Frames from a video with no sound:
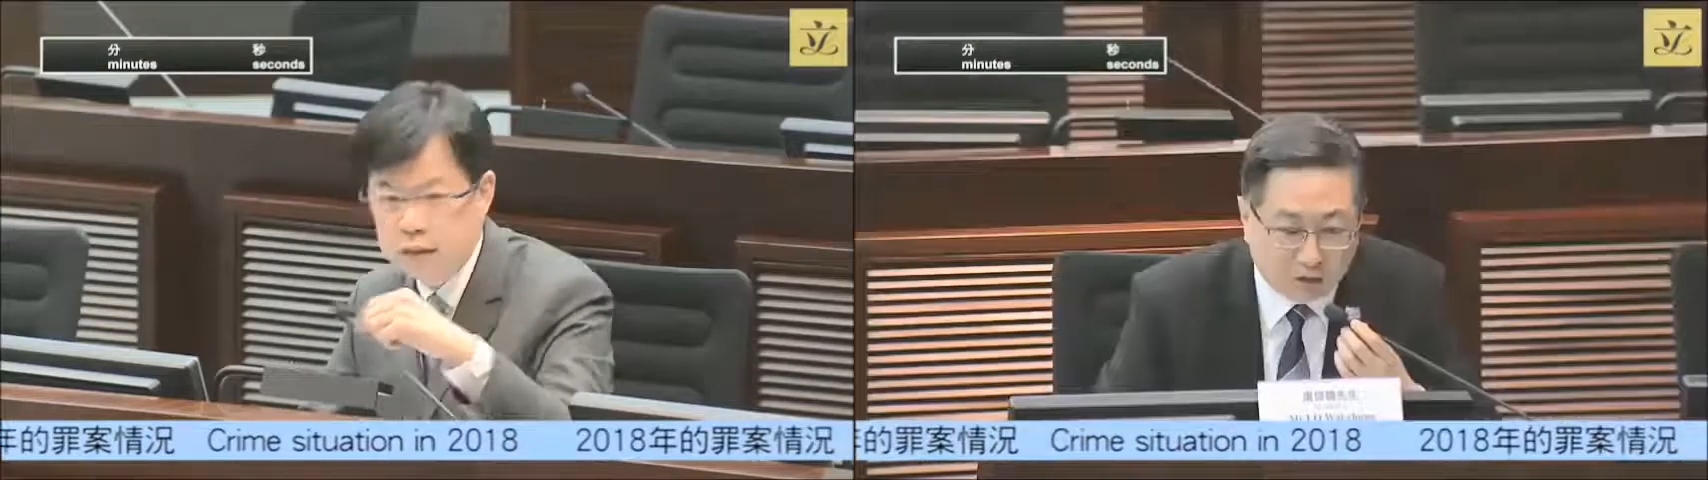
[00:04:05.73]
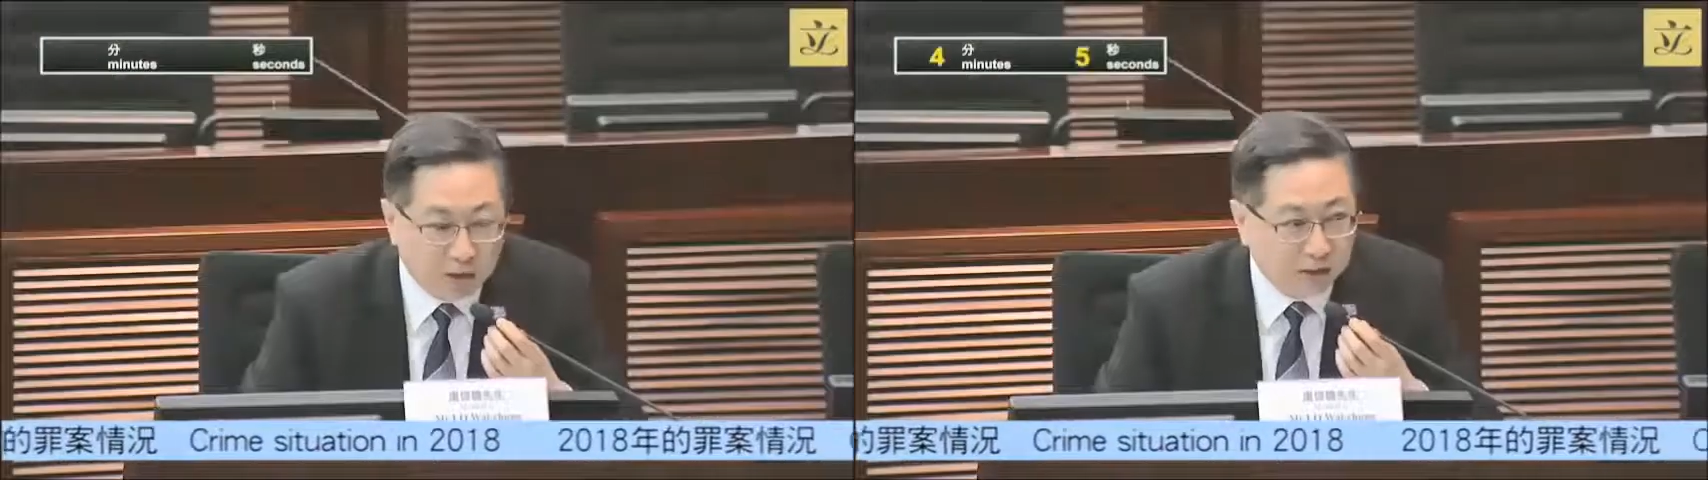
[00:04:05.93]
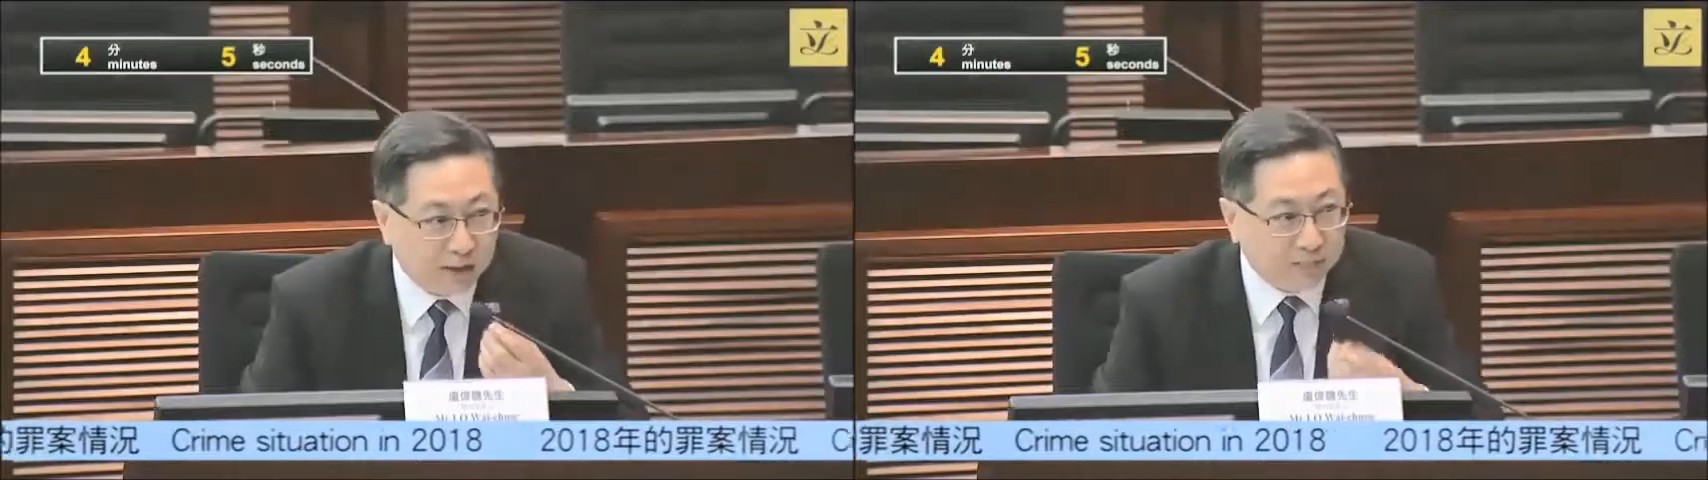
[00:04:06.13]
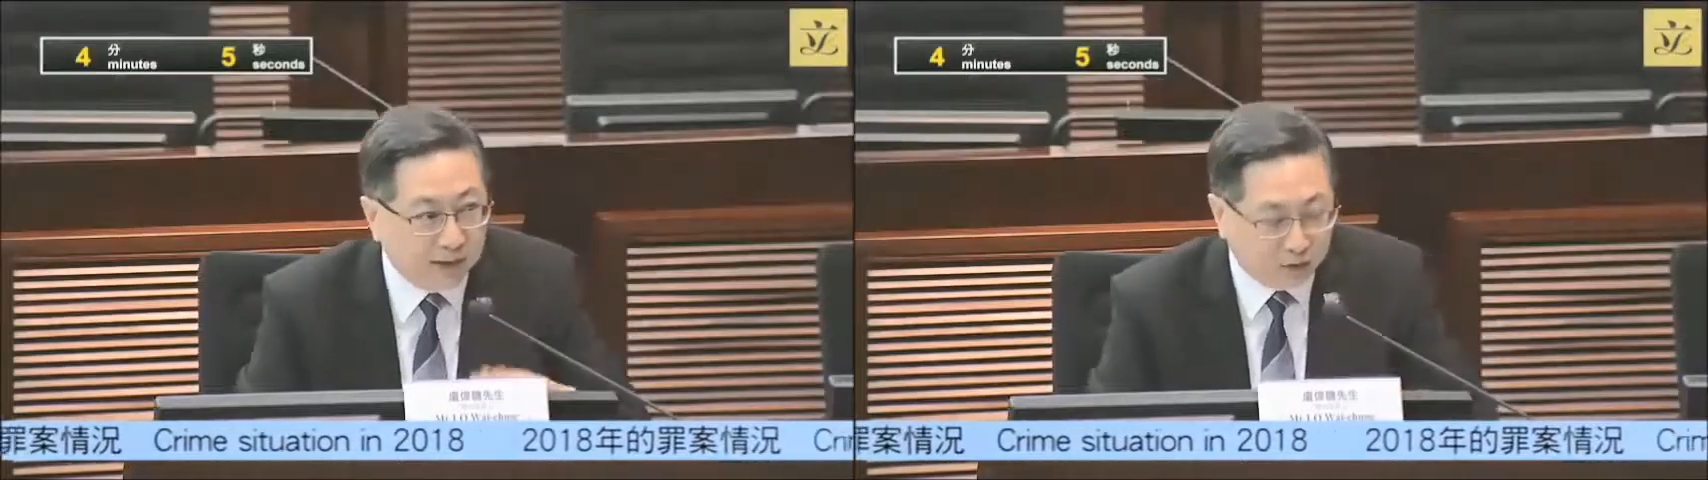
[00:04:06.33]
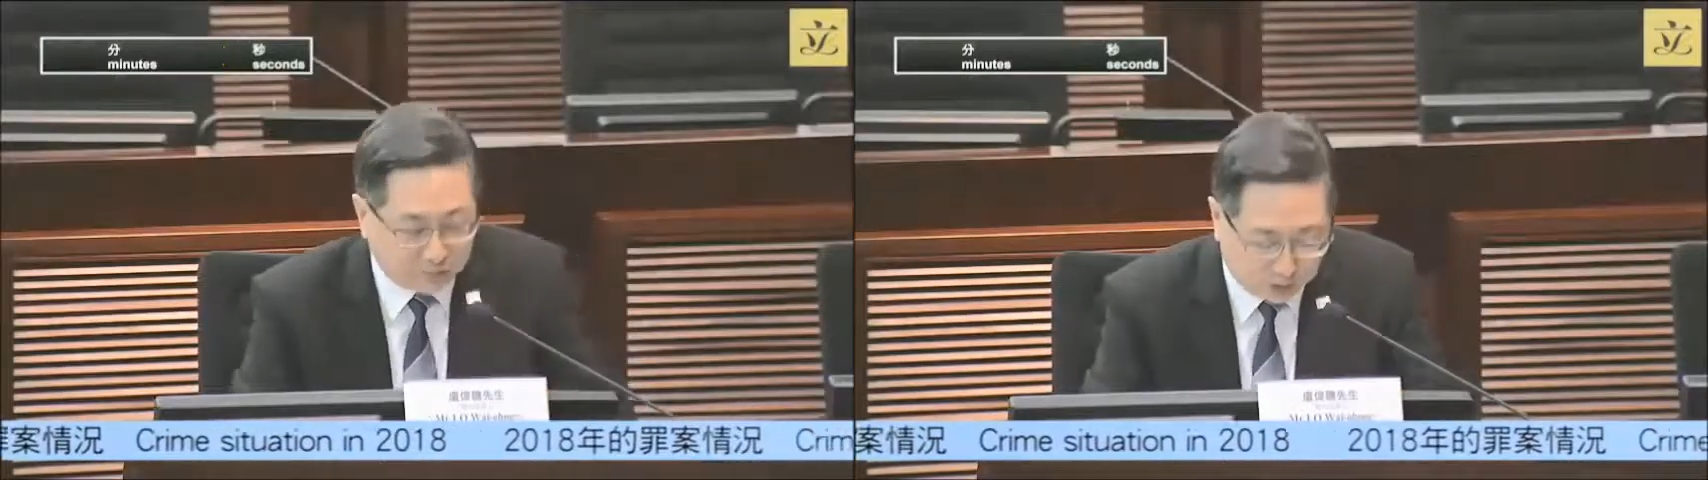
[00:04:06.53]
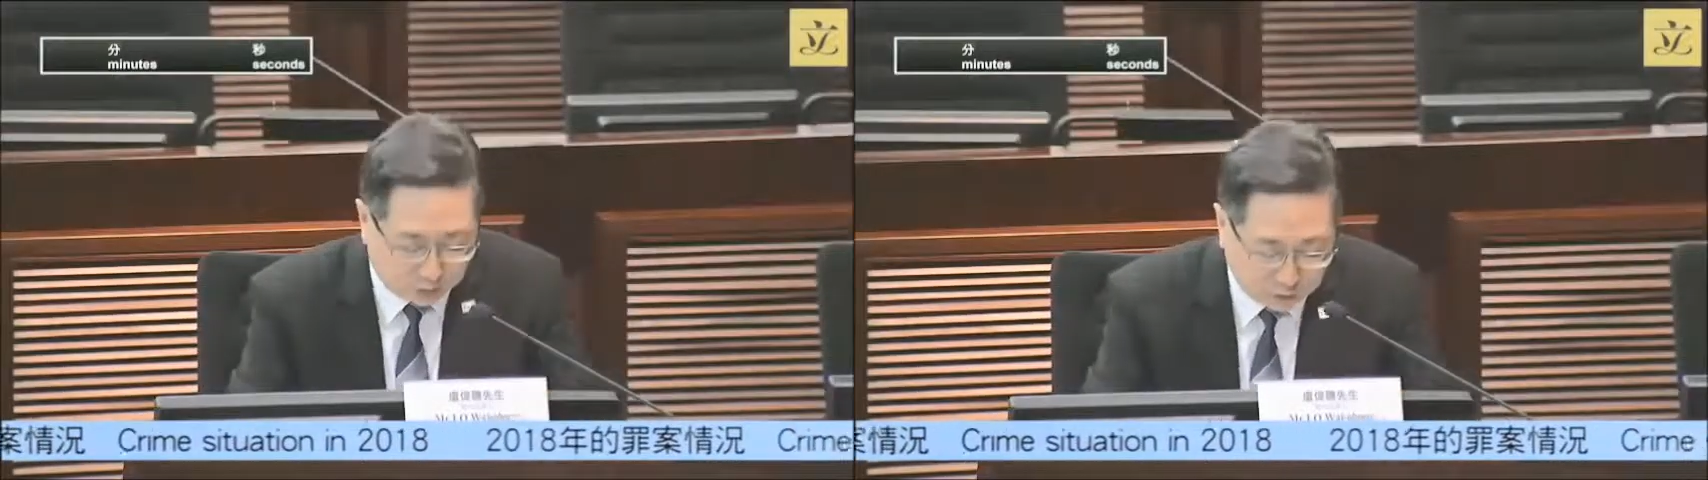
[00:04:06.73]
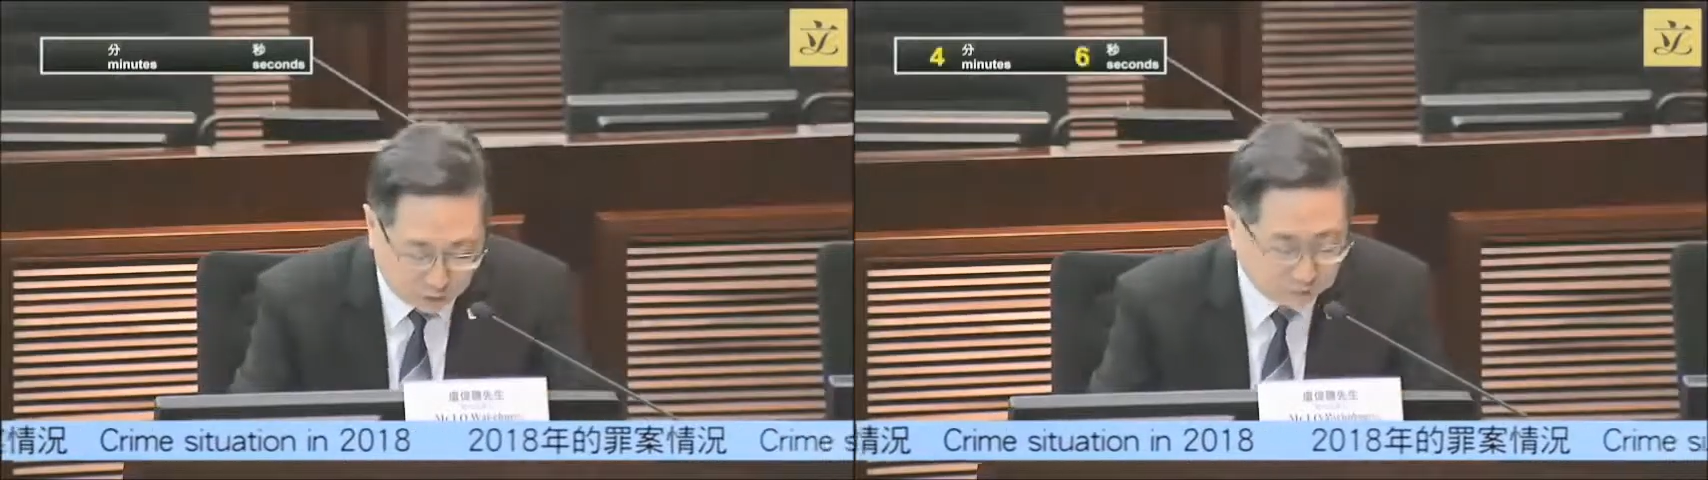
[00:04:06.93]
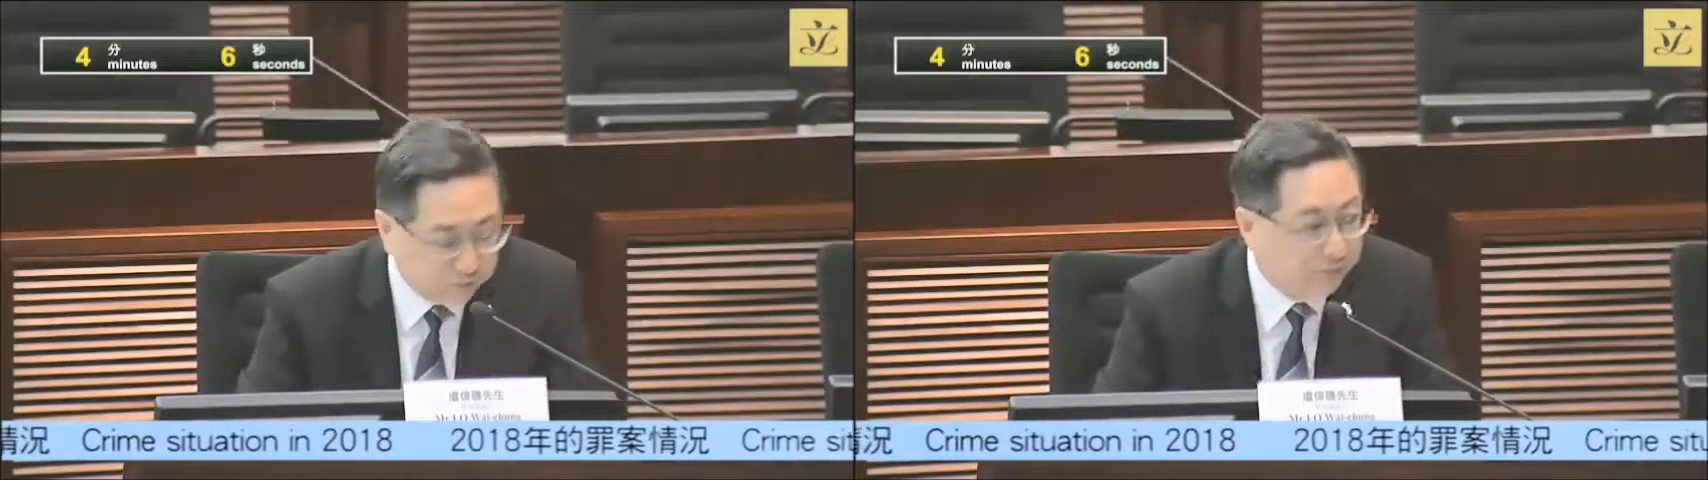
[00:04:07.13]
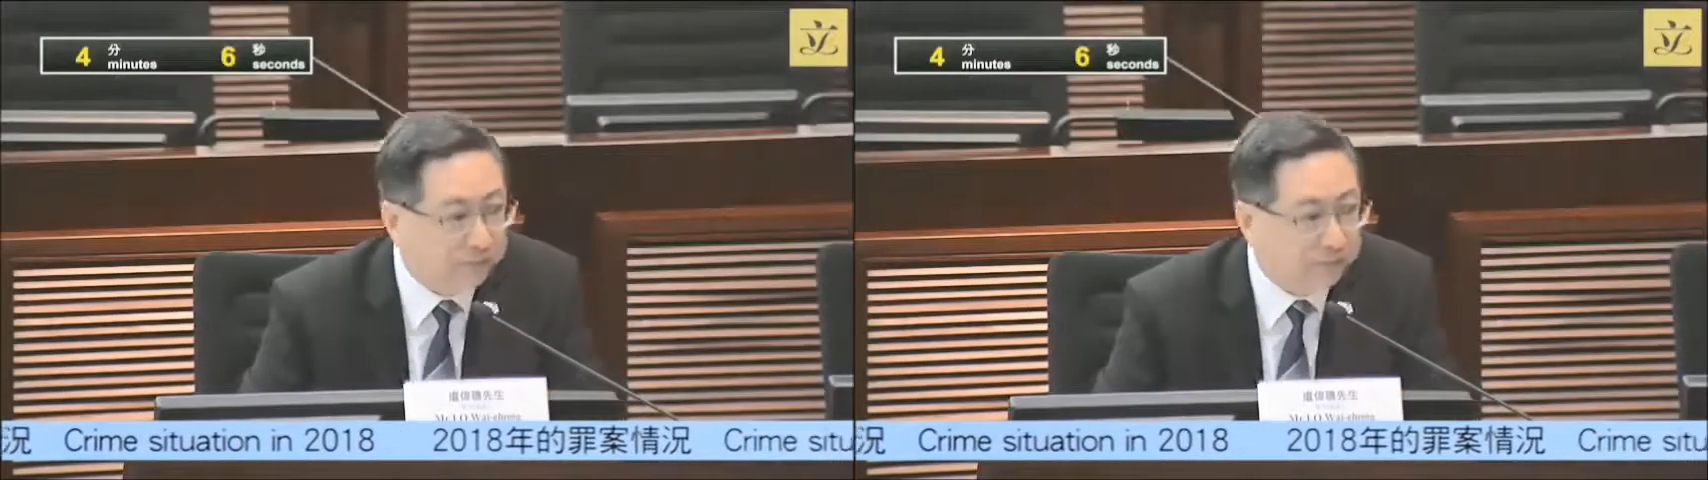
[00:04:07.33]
a breakdown of the number of